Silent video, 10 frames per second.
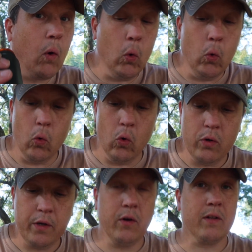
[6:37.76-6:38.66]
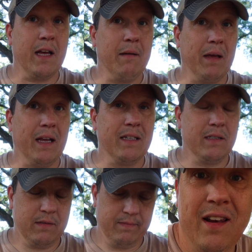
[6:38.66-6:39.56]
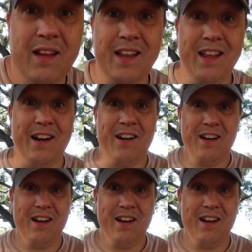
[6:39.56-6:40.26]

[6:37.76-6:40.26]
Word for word: Ooh, I know what that means. Look at there.